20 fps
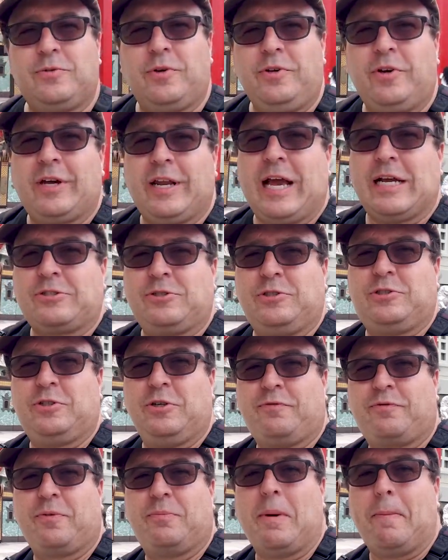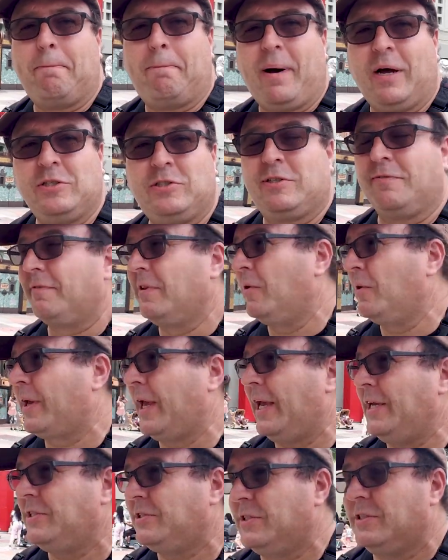one you can actually shoot from a bunch of
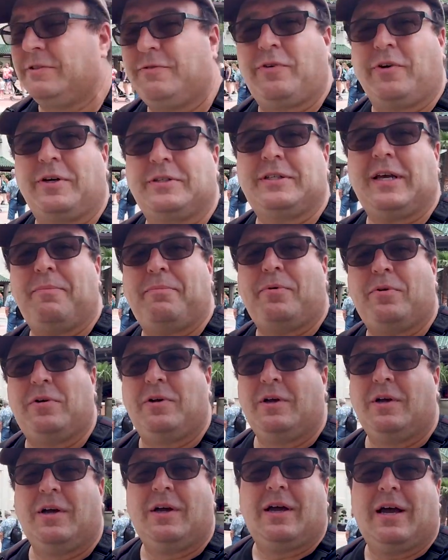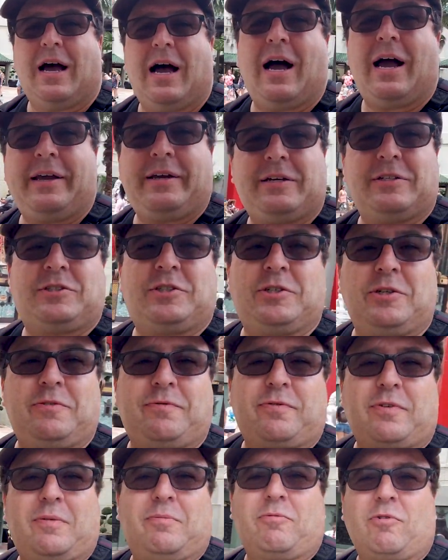locations. For example, I could
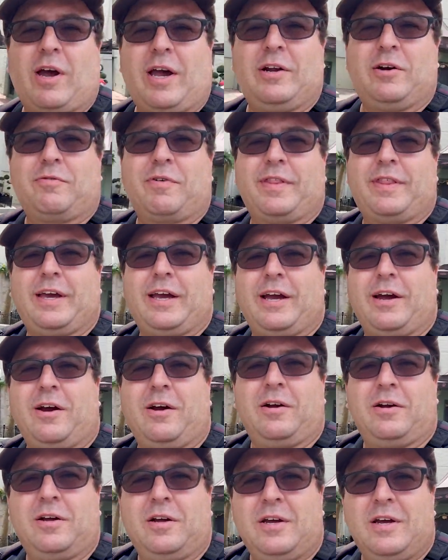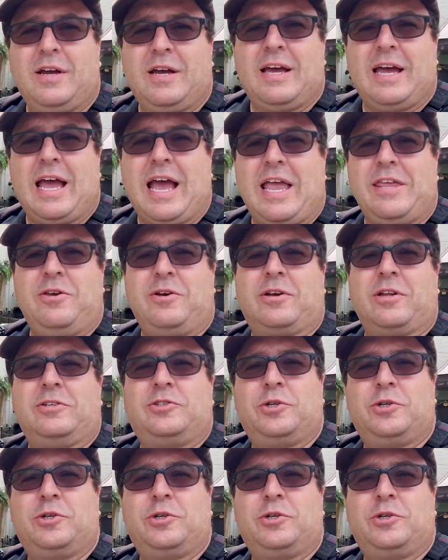shoot from right over there, and you can